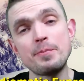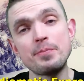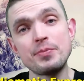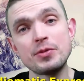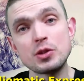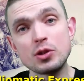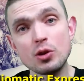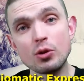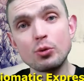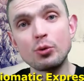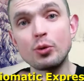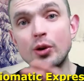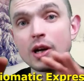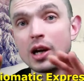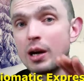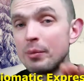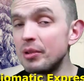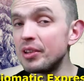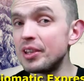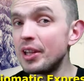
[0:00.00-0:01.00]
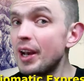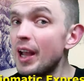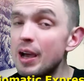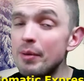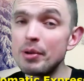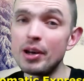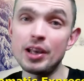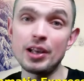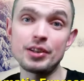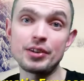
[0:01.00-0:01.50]
So, common
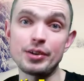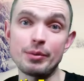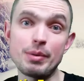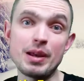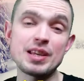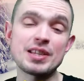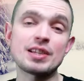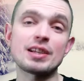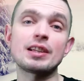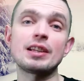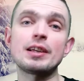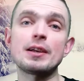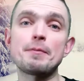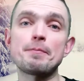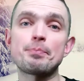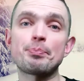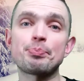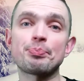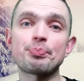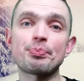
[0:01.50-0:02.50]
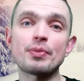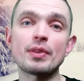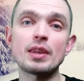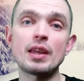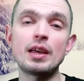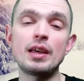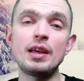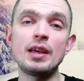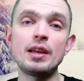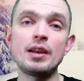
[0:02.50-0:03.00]
denominator, basically,
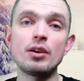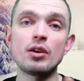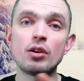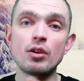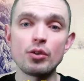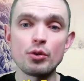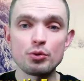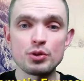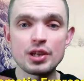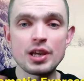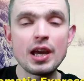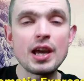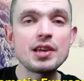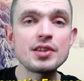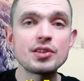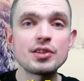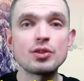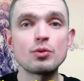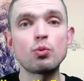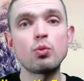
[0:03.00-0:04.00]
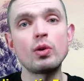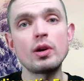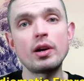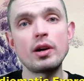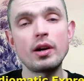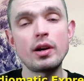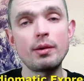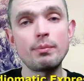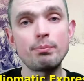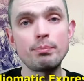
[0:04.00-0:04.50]
in all those cases
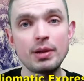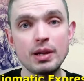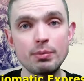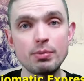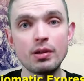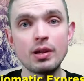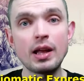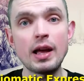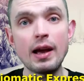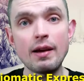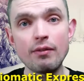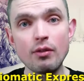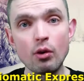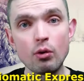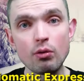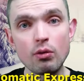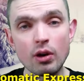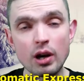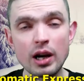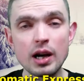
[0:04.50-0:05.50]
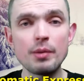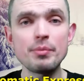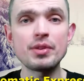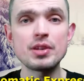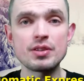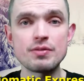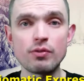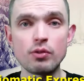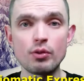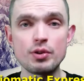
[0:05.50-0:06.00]
where people have overcome
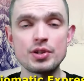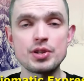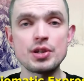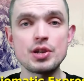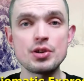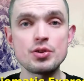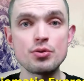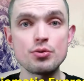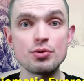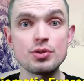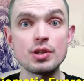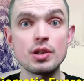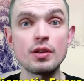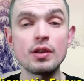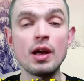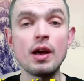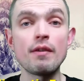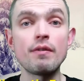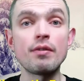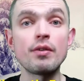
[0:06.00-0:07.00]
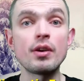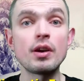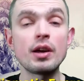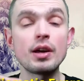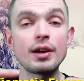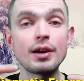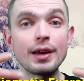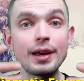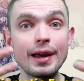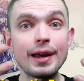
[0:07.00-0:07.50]
these fluency issues and have
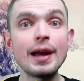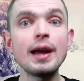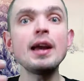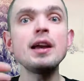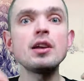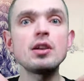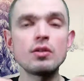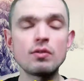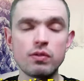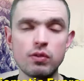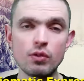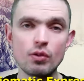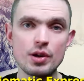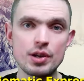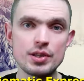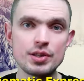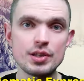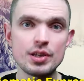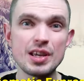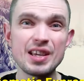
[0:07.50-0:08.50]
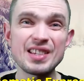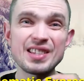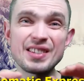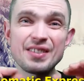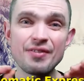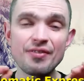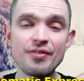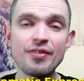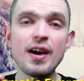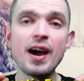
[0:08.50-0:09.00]
gained fluency, is the
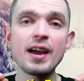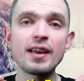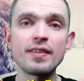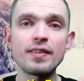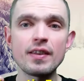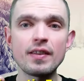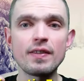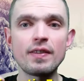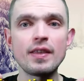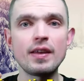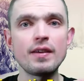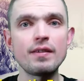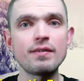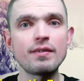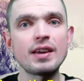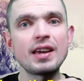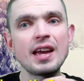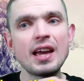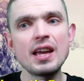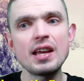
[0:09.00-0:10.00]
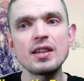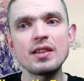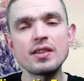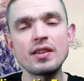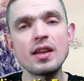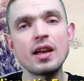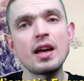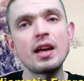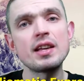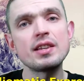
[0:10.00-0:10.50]
fact that they've gained
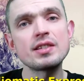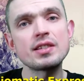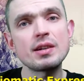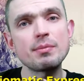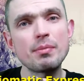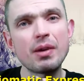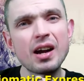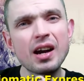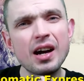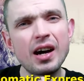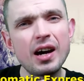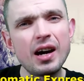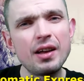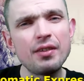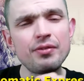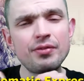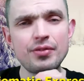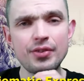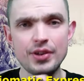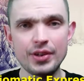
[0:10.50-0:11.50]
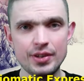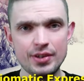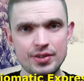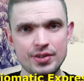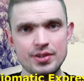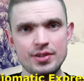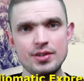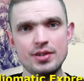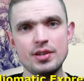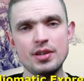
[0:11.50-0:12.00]
some
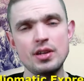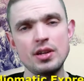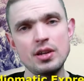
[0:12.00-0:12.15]
confidence